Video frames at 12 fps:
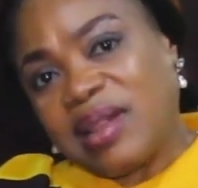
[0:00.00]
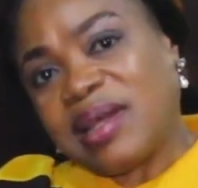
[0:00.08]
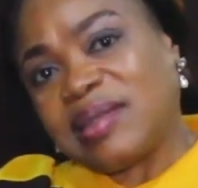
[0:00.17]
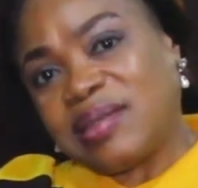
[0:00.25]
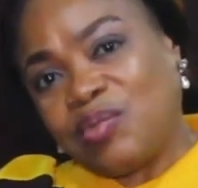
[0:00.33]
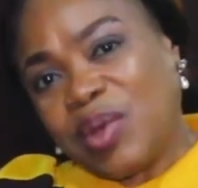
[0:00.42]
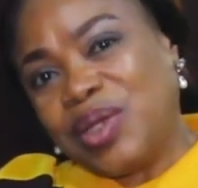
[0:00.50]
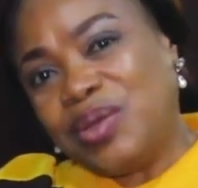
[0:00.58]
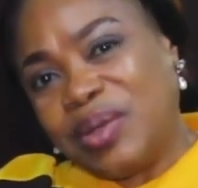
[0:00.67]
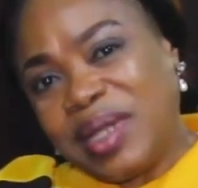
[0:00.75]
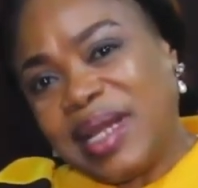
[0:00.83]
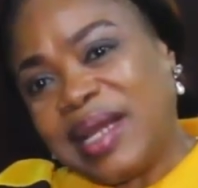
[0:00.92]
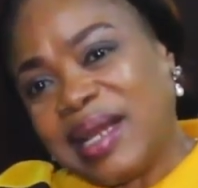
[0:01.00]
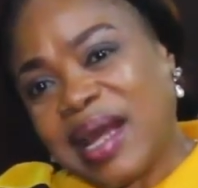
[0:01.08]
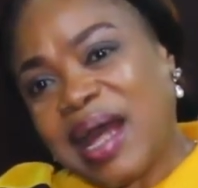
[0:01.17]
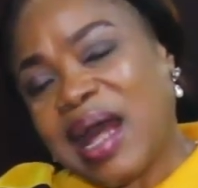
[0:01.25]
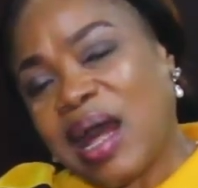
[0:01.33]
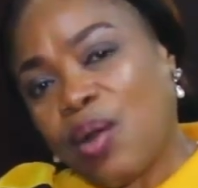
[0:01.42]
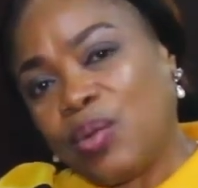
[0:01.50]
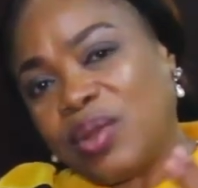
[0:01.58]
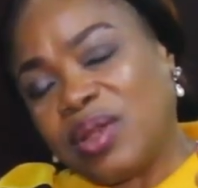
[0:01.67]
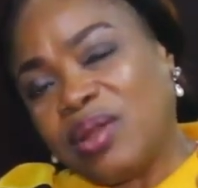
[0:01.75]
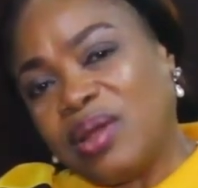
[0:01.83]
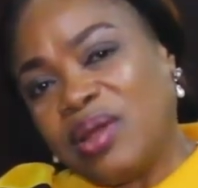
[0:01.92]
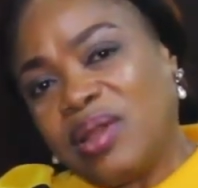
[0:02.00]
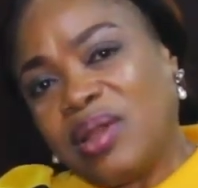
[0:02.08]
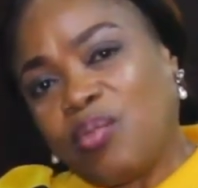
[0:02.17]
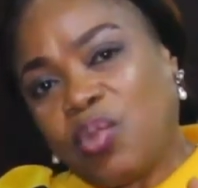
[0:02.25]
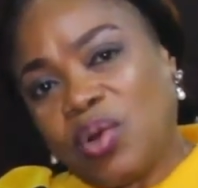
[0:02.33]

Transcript: That is when you learn how the